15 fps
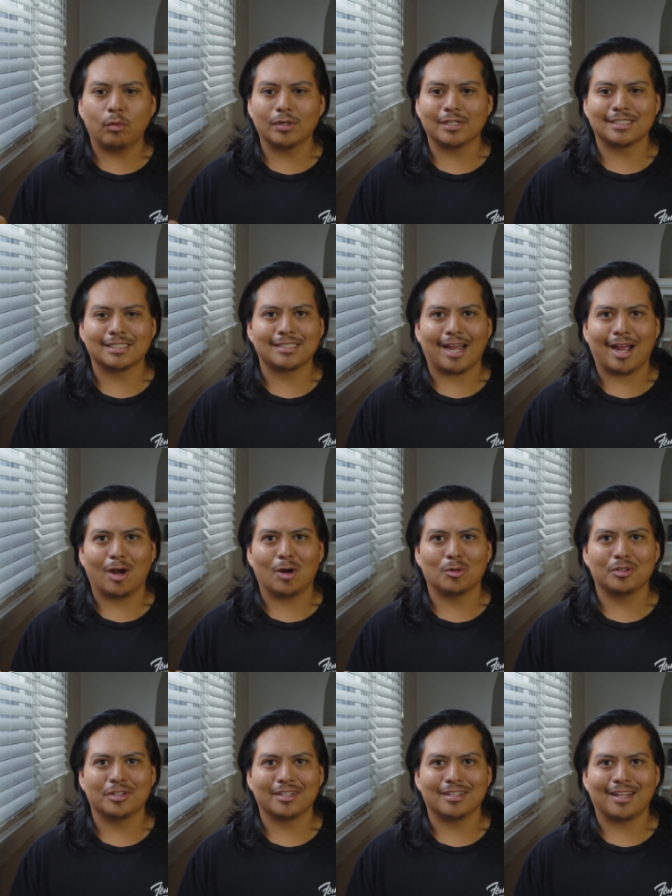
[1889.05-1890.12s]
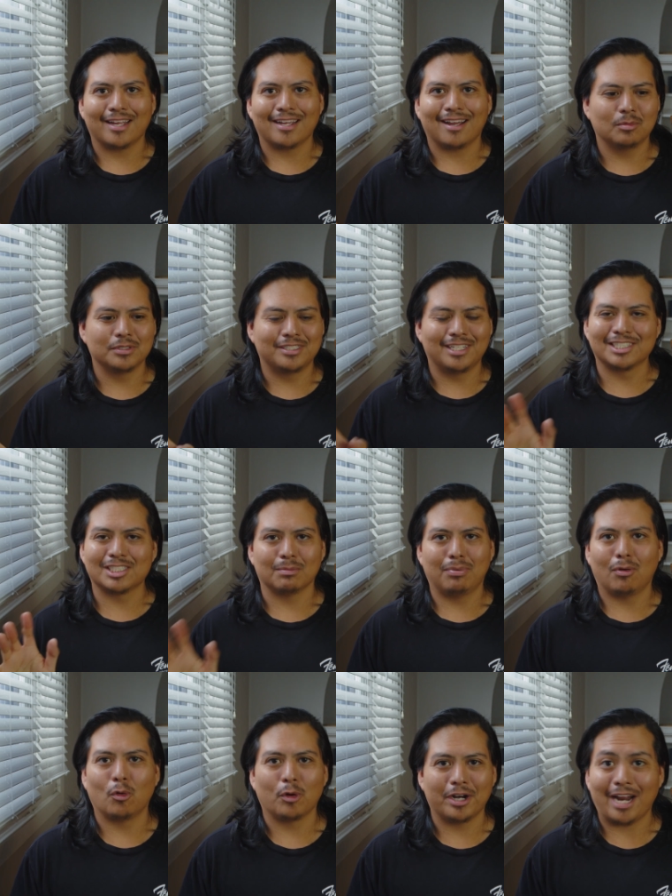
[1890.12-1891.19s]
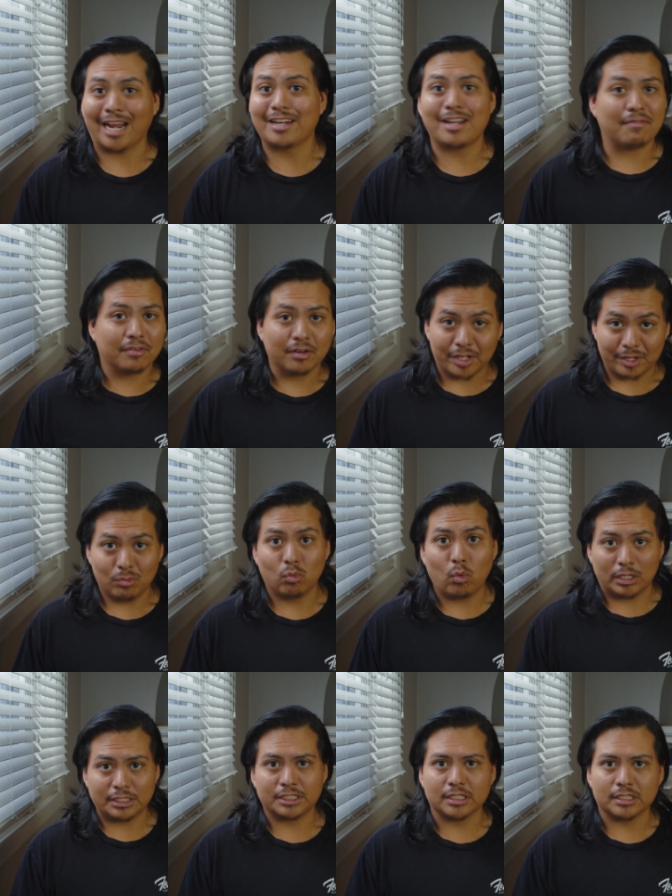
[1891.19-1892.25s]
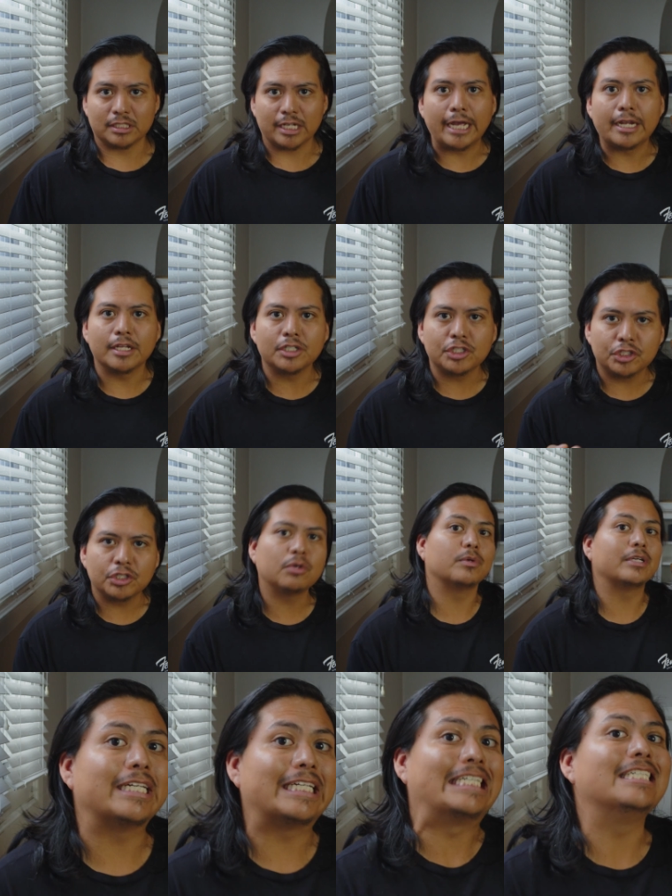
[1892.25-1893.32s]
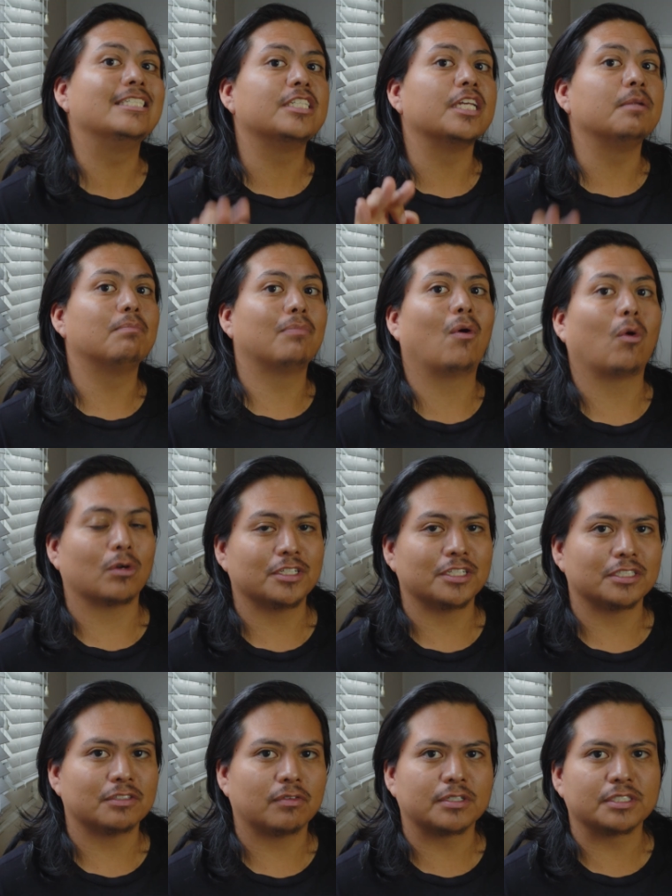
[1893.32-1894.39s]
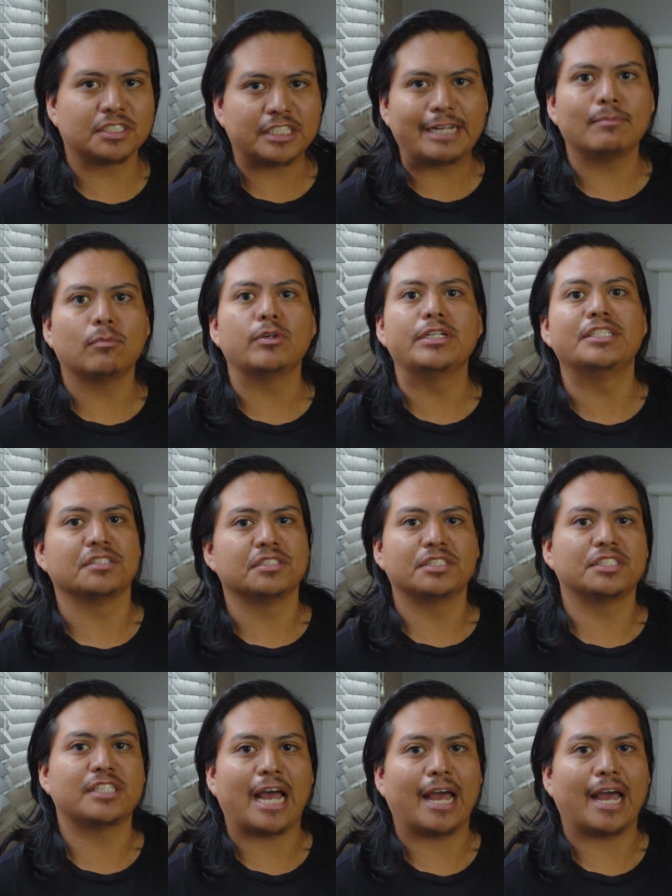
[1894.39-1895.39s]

don't want to sound like I was disappointed. I definitely wasn't. And this show is important for the same reasons